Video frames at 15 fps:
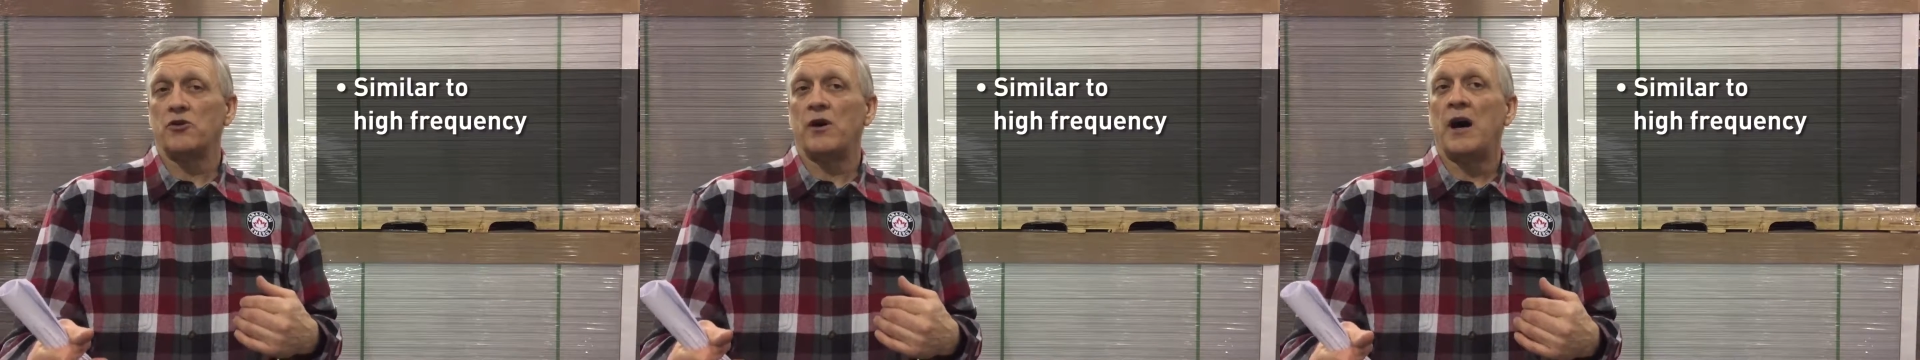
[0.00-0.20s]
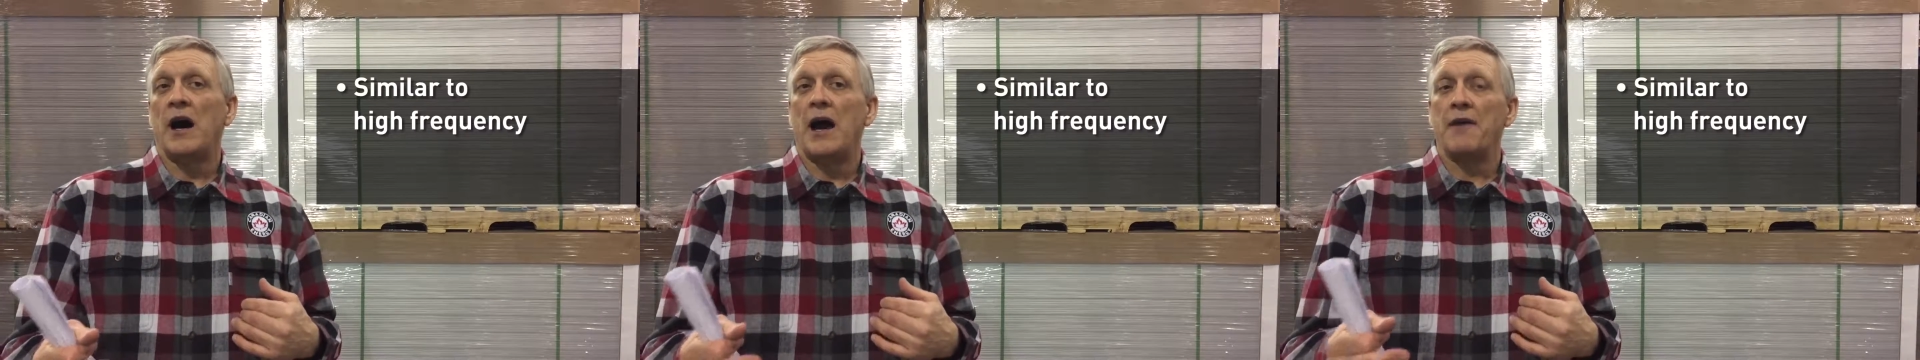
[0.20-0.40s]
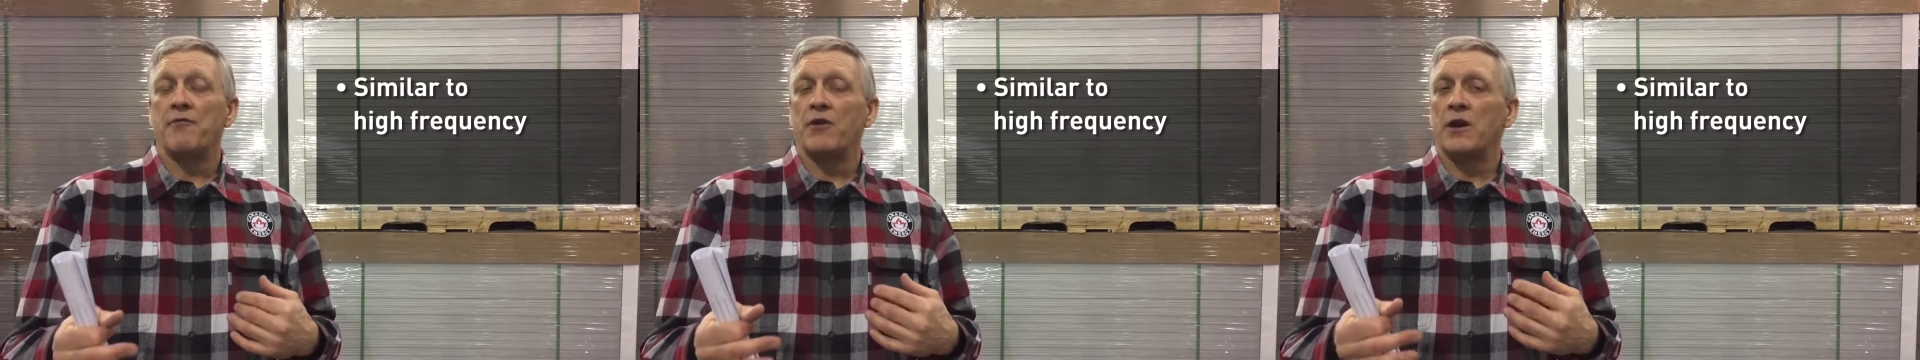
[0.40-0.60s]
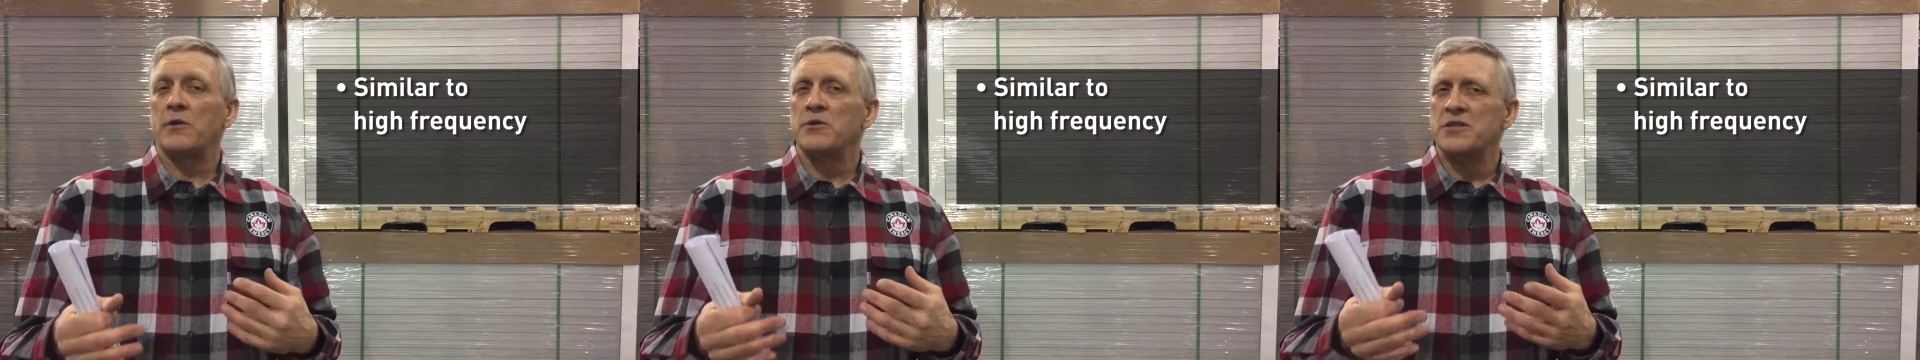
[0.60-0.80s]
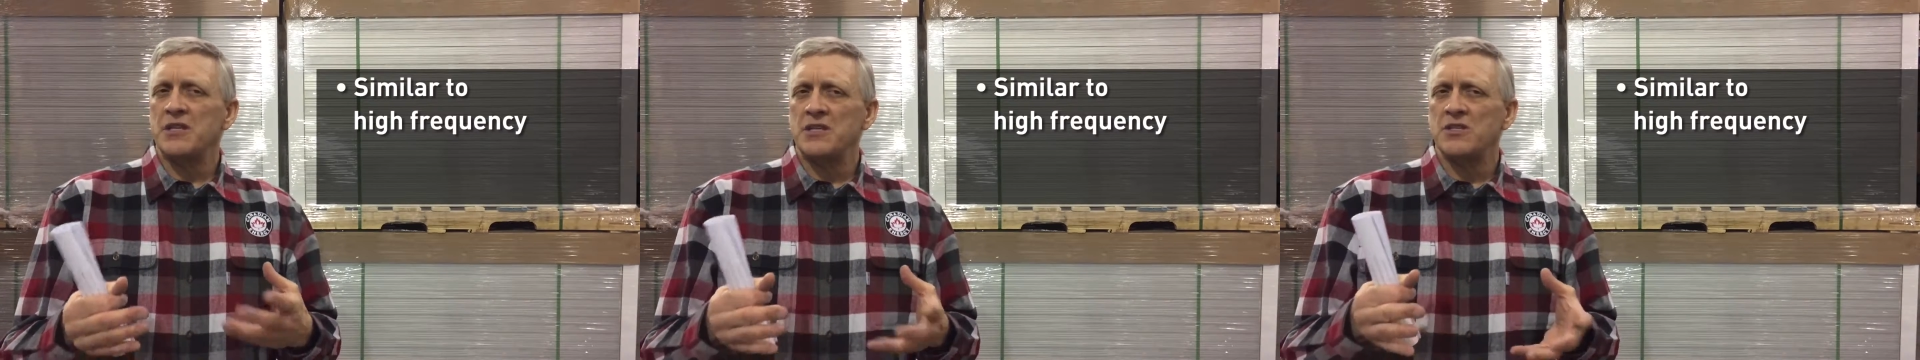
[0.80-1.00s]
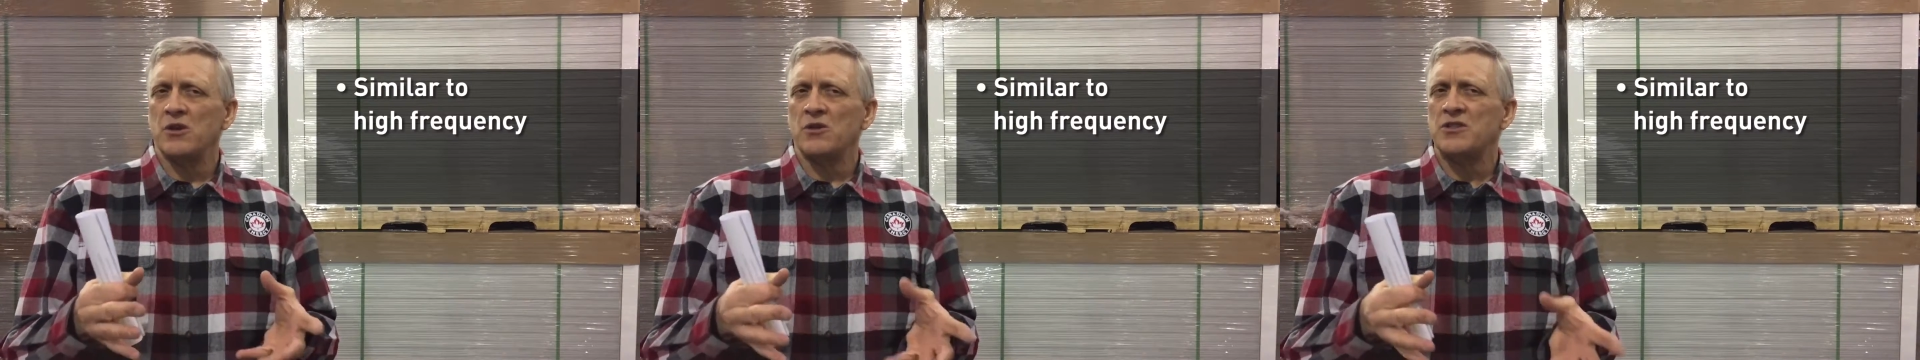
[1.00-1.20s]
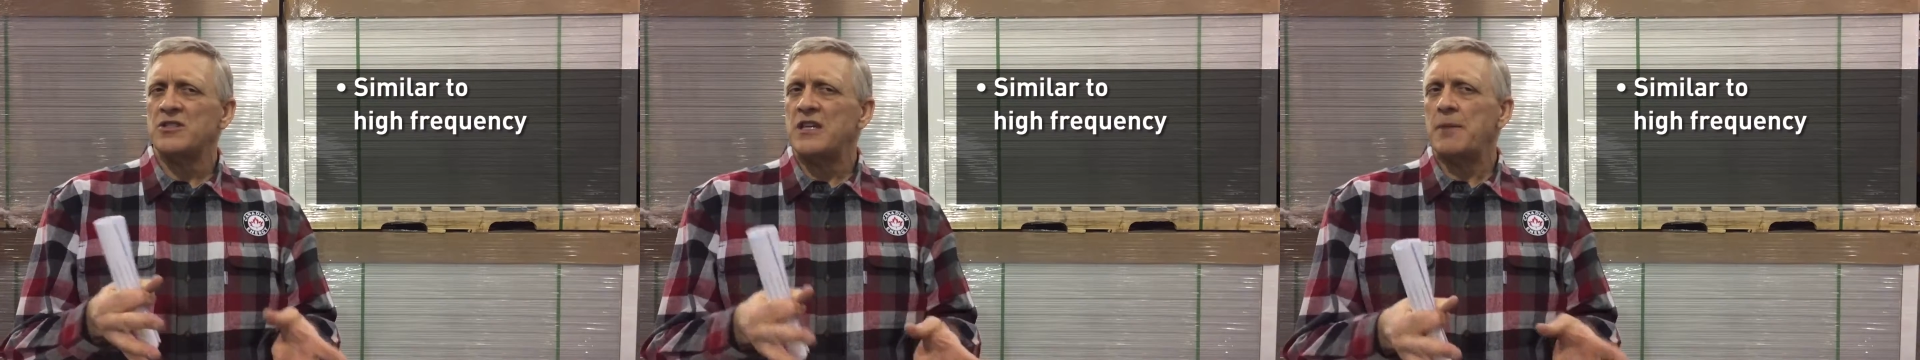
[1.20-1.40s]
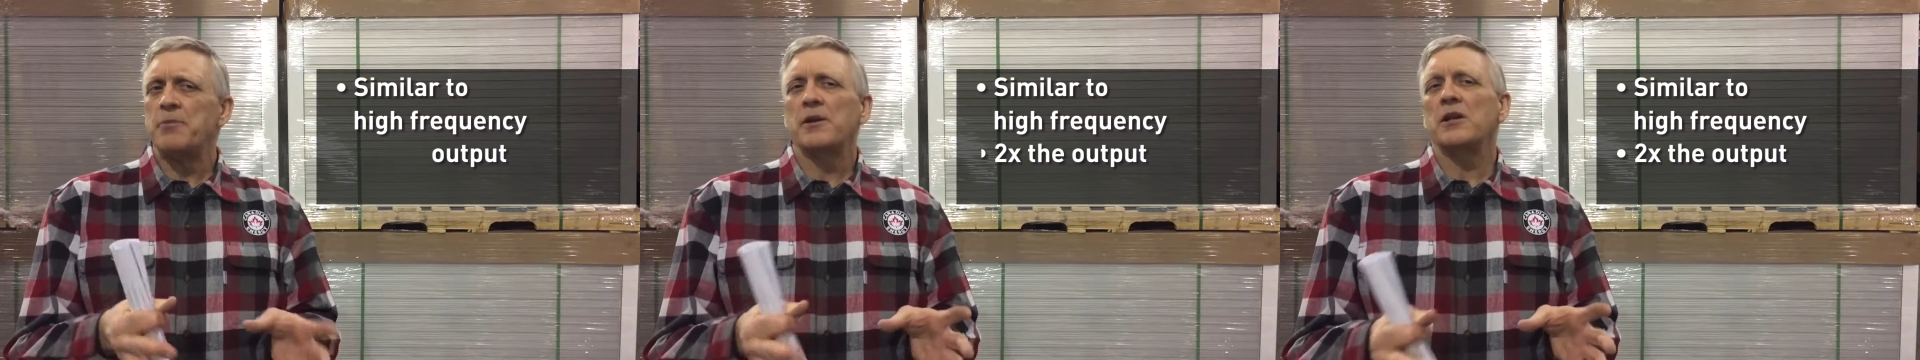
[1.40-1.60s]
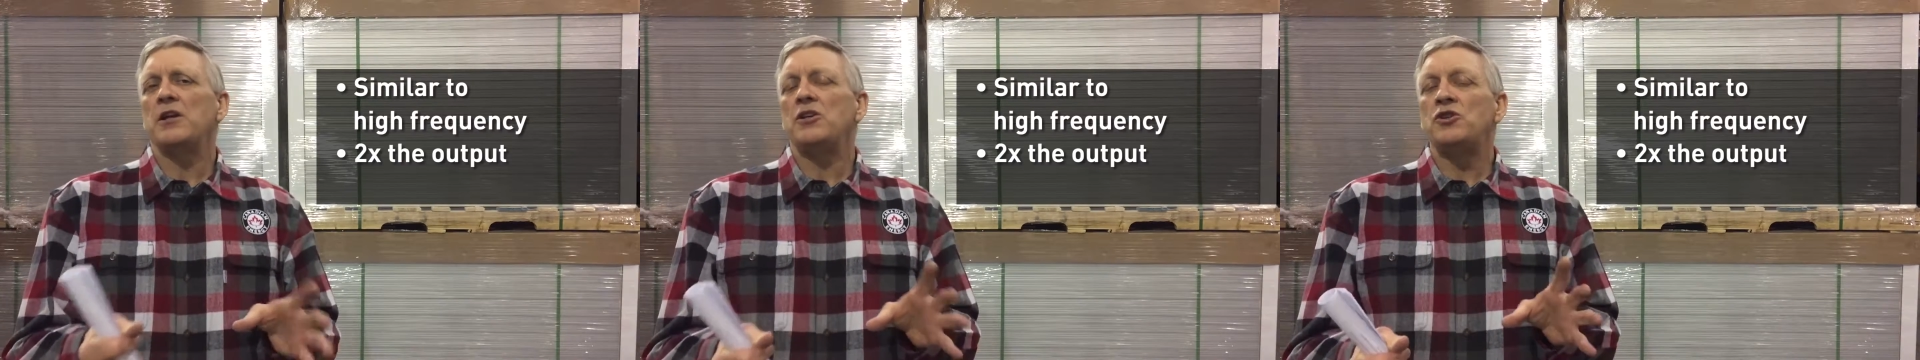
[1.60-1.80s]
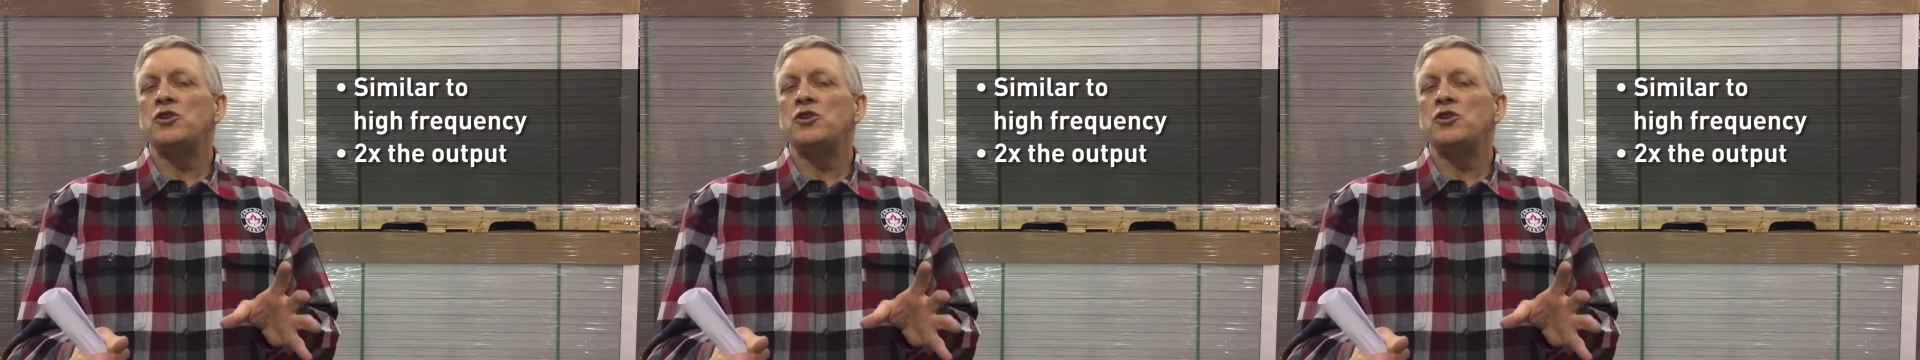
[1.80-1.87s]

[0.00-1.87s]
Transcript: to a high frequency, so it's typically